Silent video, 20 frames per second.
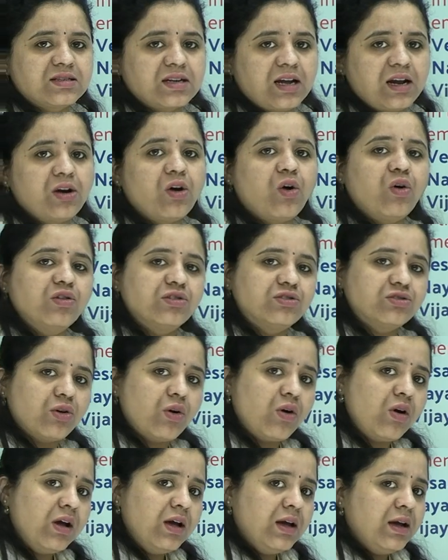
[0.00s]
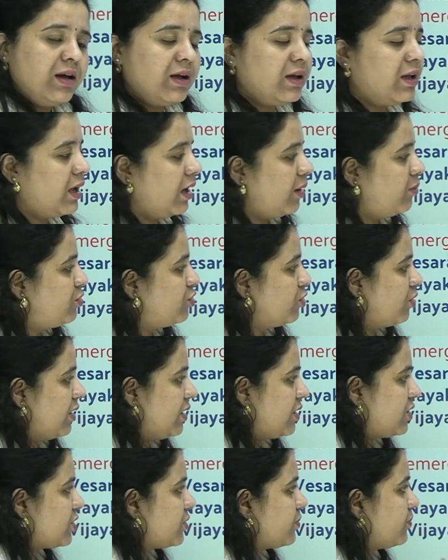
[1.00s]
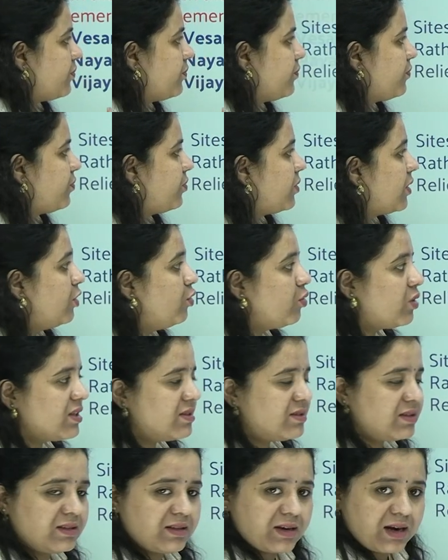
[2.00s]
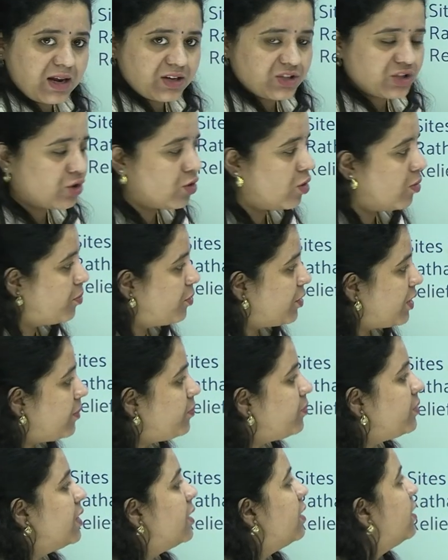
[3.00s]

style also came to it. You can see the Rajagopuram.